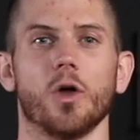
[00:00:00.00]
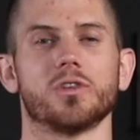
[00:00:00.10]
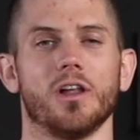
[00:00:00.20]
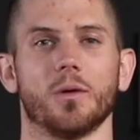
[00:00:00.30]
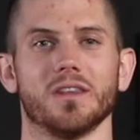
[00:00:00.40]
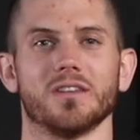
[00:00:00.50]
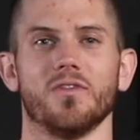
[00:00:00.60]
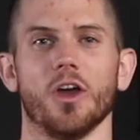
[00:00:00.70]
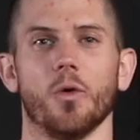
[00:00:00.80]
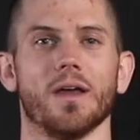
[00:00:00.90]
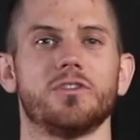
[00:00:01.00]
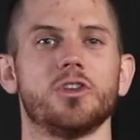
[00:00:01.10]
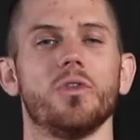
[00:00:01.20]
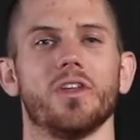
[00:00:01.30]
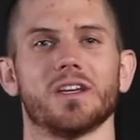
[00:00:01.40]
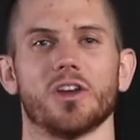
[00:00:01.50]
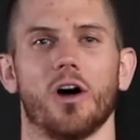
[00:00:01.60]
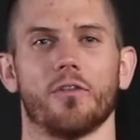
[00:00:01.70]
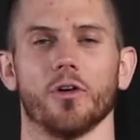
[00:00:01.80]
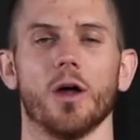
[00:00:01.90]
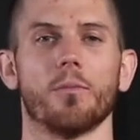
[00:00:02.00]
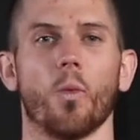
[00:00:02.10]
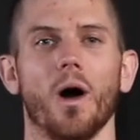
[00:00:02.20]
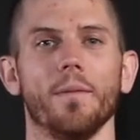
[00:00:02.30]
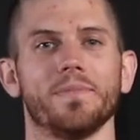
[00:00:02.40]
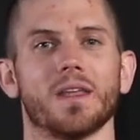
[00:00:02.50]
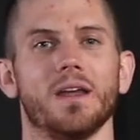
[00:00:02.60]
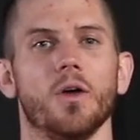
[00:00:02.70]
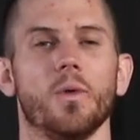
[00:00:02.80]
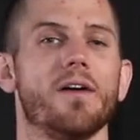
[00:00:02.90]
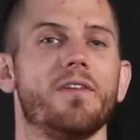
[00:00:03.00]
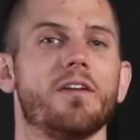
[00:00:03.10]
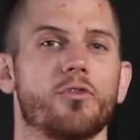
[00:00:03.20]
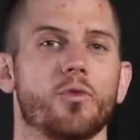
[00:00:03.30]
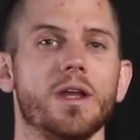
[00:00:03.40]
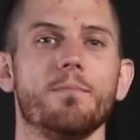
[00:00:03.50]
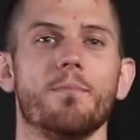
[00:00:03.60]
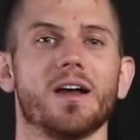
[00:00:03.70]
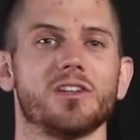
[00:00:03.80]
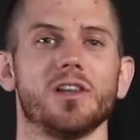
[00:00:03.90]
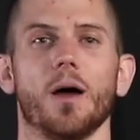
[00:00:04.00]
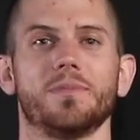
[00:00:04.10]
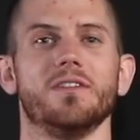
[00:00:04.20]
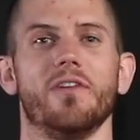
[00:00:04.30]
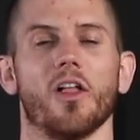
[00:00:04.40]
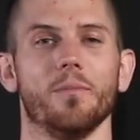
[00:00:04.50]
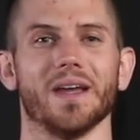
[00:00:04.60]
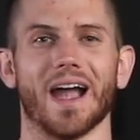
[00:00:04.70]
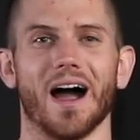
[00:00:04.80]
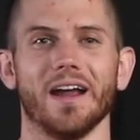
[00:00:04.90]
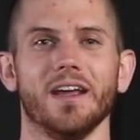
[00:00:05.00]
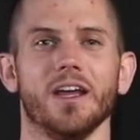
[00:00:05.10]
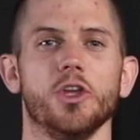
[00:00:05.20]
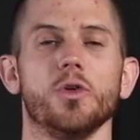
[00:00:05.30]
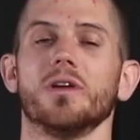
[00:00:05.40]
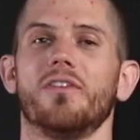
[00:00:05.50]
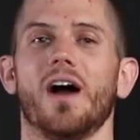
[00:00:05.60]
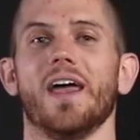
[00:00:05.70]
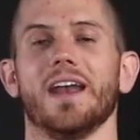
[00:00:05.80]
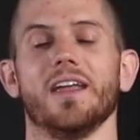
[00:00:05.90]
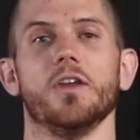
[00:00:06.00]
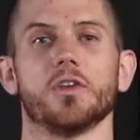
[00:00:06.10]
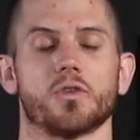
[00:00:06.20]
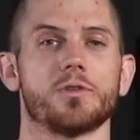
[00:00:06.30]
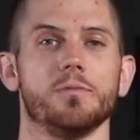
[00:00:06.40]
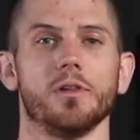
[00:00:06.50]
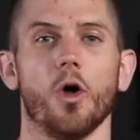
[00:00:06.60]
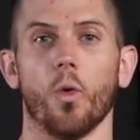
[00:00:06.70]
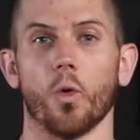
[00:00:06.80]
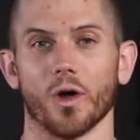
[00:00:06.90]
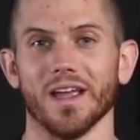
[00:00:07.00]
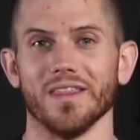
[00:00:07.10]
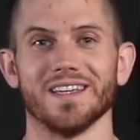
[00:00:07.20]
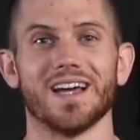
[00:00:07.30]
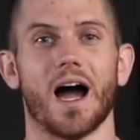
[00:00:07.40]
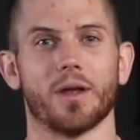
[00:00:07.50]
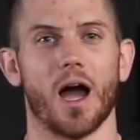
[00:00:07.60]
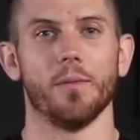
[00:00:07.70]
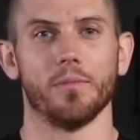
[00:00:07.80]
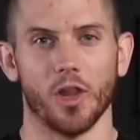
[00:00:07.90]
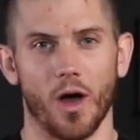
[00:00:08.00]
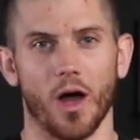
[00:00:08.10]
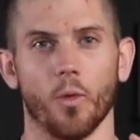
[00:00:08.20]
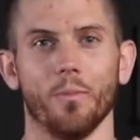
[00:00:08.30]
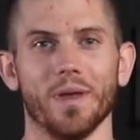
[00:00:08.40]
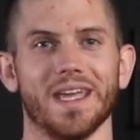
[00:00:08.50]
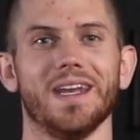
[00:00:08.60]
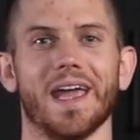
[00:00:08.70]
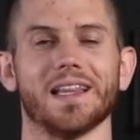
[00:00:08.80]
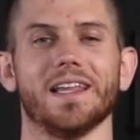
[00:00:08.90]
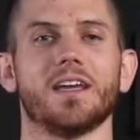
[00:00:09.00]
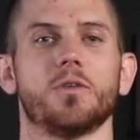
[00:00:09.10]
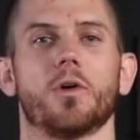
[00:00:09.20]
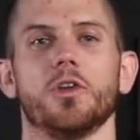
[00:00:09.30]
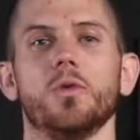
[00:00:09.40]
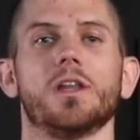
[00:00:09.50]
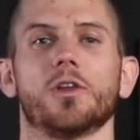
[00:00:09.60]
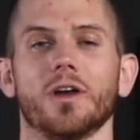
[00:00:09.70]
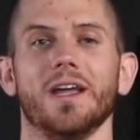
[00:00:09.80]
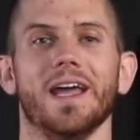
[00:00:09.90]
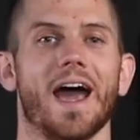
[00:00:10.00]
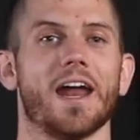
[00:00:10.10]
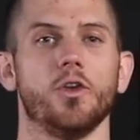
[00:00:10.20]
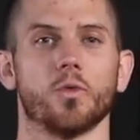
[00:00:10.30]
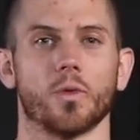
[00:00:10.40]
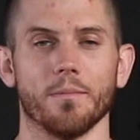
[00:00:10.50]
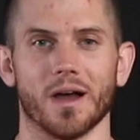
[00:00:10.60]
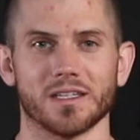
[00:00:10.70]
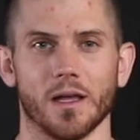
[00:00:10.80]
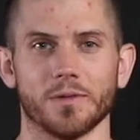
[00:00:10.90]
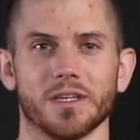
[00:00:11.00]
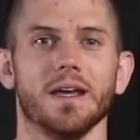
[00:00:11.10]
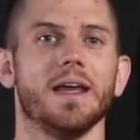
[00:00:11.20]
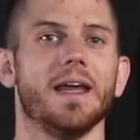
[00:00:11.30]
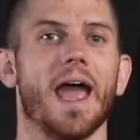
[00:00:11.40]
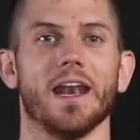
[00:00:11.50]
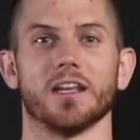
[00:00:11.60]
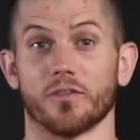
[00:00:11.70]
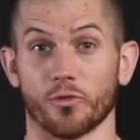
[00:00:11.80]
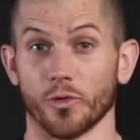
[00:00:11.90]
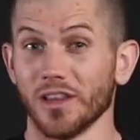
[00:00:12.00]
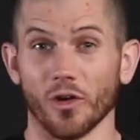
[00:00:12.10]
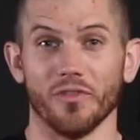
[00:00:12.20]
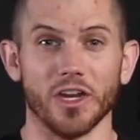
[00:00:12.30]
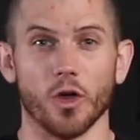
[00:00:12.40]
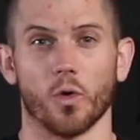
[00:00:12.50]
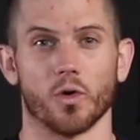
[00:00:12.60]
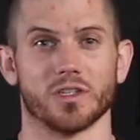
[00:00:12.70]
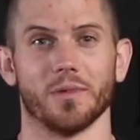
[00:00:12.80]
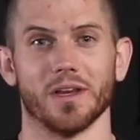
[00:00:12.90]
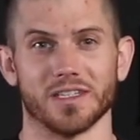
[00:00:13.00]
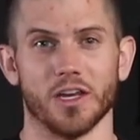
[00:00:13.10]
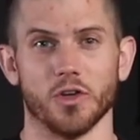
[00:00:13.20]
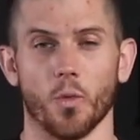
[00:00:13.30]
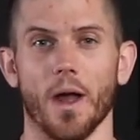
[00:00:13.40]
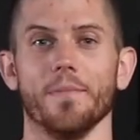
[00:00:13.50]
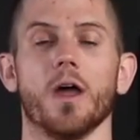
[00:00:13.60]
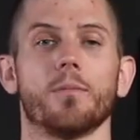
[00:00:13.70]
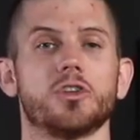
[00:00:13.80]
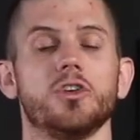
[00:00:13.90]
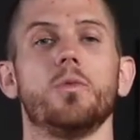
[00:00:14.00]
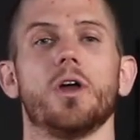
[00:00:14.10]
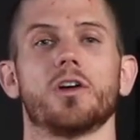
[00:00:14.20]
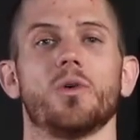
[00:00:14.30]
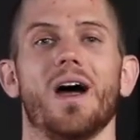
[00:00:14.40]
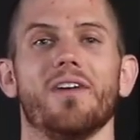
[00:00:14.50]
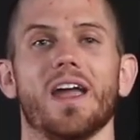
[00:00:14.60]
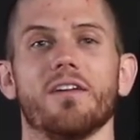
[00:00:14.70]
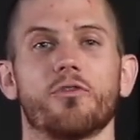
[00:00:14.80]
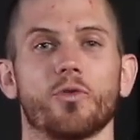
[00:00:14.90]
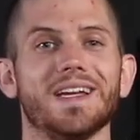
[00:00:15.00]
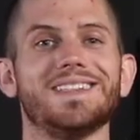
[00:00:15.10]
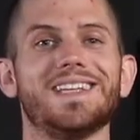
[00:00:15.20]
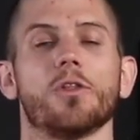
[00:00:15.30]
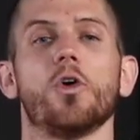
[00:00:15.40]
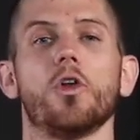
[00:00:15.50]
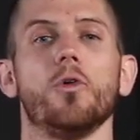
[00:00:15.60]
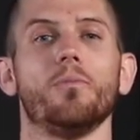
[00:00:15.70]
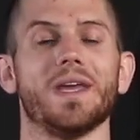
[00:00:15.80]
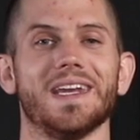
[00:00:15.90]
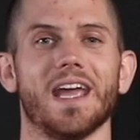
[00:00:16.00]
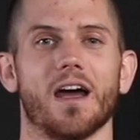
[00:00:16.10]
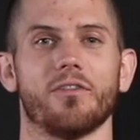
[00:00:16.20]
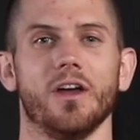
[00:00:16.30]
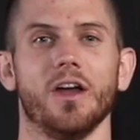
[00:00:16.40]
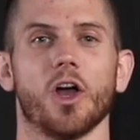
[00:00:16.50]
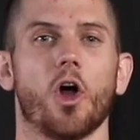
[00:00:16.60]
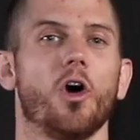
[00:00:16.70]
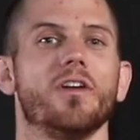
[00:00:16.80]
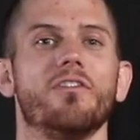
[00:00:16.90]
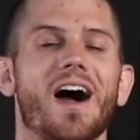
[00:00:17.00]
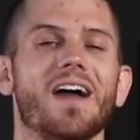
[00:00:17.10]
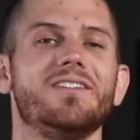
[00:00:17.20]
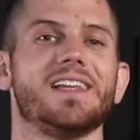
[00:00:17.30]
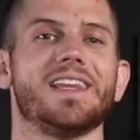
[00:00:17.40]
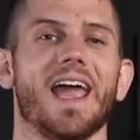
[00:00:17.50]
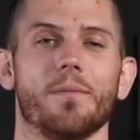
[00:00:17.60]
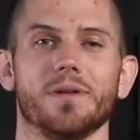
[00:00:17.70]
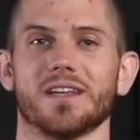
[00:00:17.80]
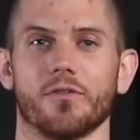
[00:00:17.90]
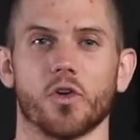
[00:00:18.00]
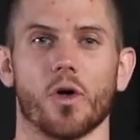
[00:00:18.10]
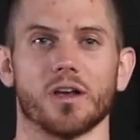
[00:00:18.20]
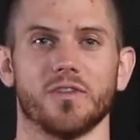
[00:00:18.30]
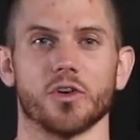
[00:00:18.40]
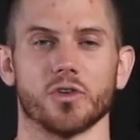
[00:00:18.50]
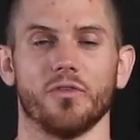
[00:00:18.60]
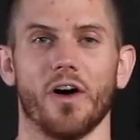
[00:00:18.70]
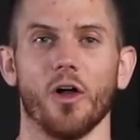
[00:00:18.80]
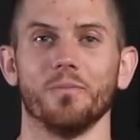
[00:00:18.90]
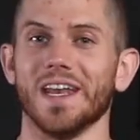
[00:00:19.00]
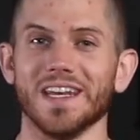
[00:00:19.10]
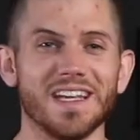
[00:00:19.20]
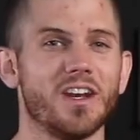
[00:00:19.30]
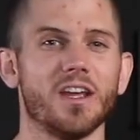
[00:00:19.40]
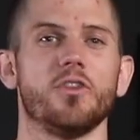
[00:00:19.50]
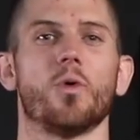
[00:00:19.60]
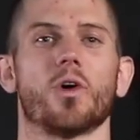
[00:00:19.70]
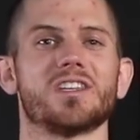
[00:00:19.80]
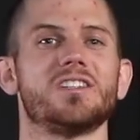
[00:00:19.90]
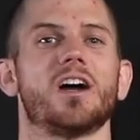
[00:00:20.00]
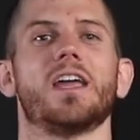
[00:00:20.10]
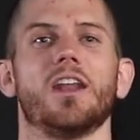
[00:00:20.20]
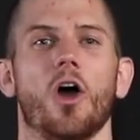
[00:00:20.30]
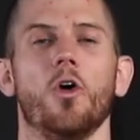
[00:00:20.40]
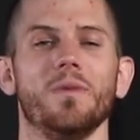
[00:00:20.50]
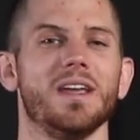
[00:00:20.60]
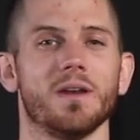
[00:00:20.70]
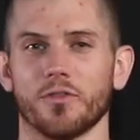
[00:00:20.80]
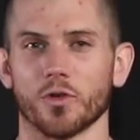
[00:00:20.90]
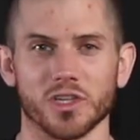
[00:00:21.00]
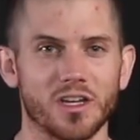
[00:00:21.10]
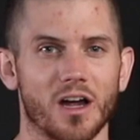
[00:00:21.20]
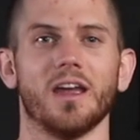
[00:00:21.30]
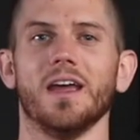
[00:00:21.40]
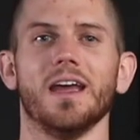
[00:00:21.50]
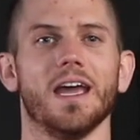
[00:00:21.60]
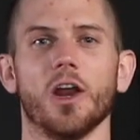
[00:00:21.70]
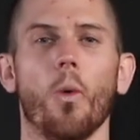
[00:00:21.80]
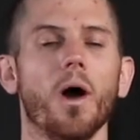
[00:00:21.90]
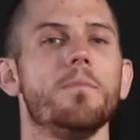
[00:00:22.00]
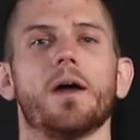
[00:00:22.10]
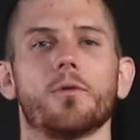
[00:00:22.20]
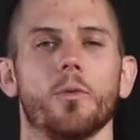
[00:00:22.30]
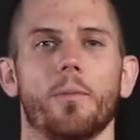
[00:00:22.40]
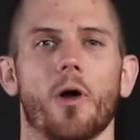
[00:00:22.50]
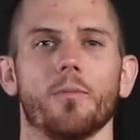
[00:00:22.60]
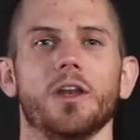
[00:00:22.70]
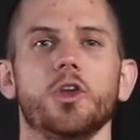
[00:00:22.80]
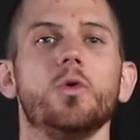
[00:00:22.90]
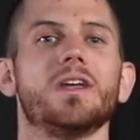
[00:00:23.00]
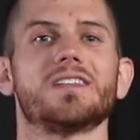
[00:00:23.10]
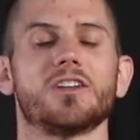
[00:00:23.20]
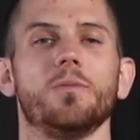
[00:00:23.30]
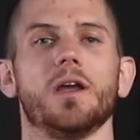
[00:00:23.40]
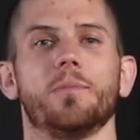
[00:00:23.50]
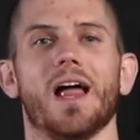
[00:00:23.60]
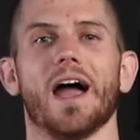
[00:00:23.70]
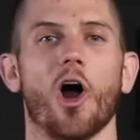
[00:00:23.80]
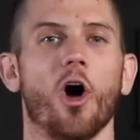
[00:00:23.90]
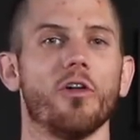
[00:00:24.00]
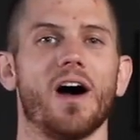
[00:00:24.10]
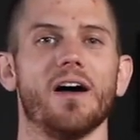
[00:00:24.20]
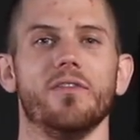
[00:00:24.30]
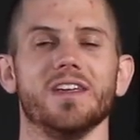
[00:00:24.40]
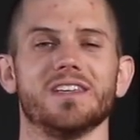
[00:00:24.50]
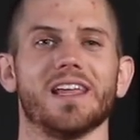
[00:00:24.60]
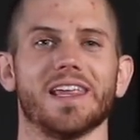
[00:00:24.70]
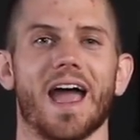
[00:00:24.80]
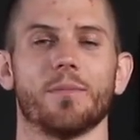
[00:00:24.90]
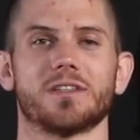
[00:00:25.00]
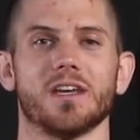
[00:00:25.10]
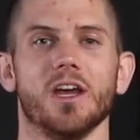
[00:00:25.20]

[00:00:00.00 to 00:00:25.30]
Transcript: goes along with this video, we have two things to offer. Number one, we have a free muscle up development guide. You can find that in the description below or in the top comment below. I will pin a link where you can learn how to do ring muscle ups. And it's a free little video course that I'm gonna send your way. Number two, we also have a free downloadable PDF called 5 Daily Habits Every CrossFitter Should Follow. And even if you are stuck at home, even if you're stuck in a 1-bedroom apartment, you can still be applying all 5 of these daily habits.